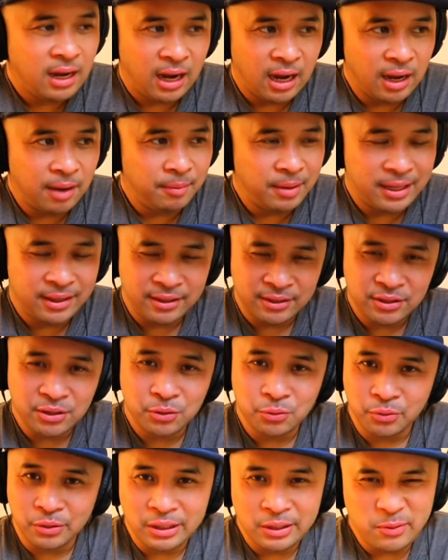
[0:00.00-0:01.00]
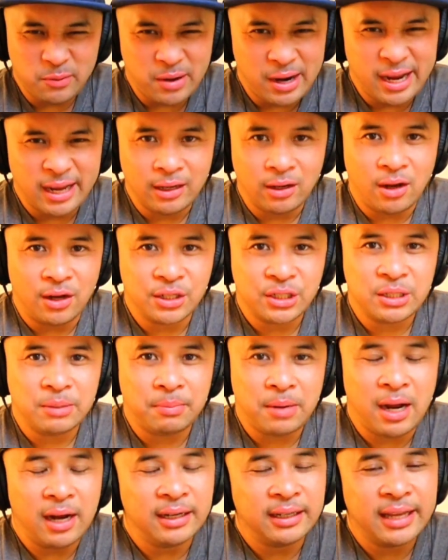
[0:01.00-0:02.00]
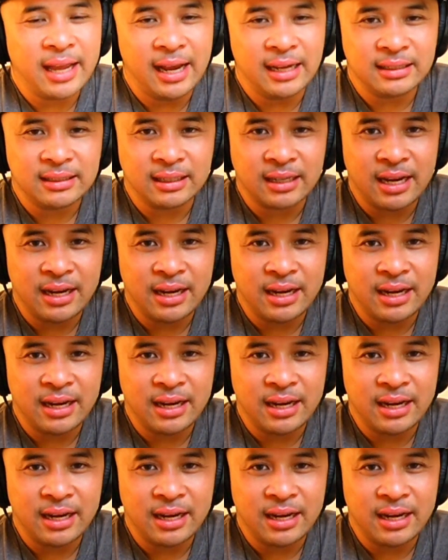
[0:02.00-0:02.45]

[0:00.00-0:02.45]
And this is really why I launched a podcast.